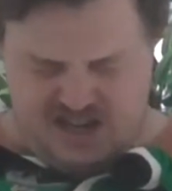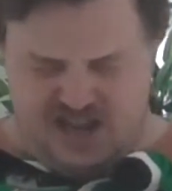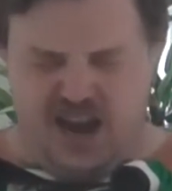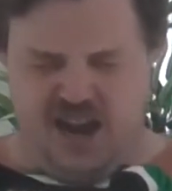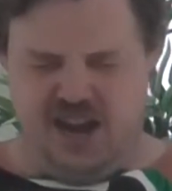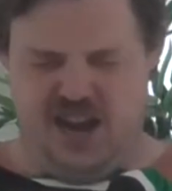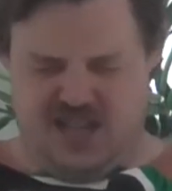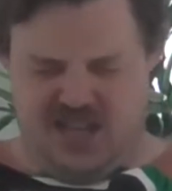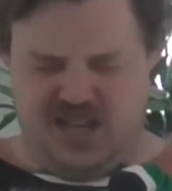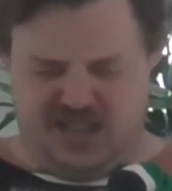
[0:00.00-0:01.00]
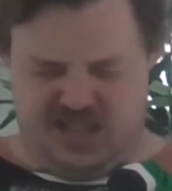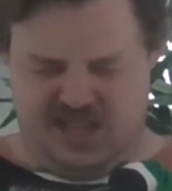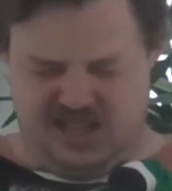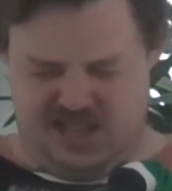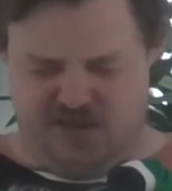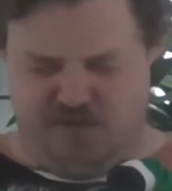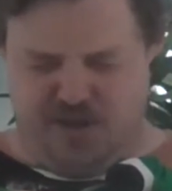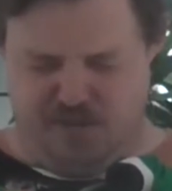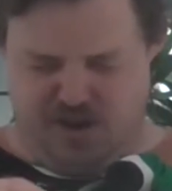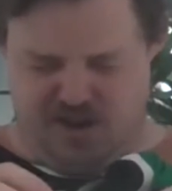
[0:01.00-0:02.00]
Yeah, okay, so this is a
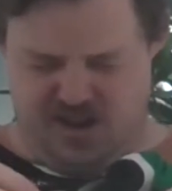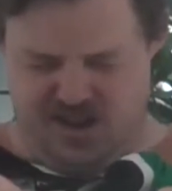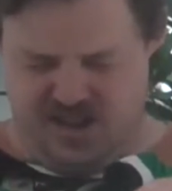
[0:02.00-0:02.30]
Reebok.